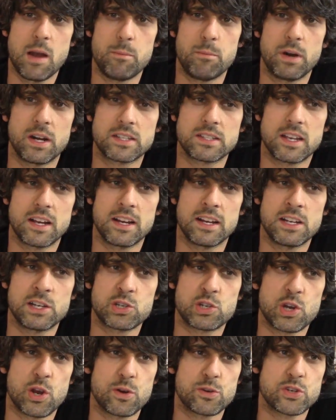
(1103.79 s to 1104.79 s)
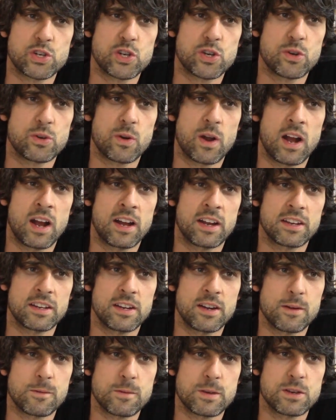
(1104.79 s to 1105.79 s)
but uh, it shows you, you
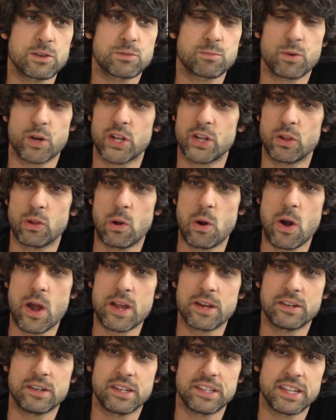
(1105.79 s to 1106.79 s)
know, he was pretty loyal,